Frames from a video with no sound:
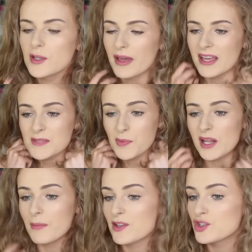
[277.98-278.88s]
My hair's
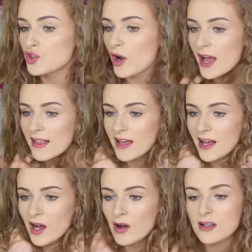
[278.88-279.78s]
pretty much dry
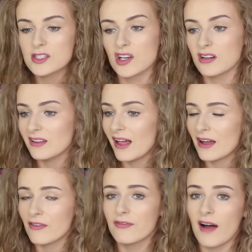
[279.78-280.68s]
now. It took
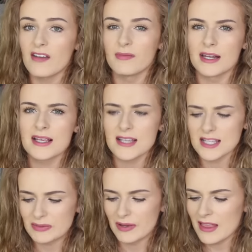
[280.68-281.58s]
like five minutes. I
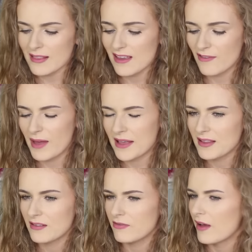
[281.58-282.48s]
swear that stuff
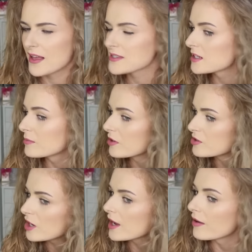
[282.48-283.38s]
makes it faster to
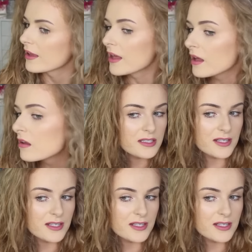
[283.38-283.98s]
blow dry your hair.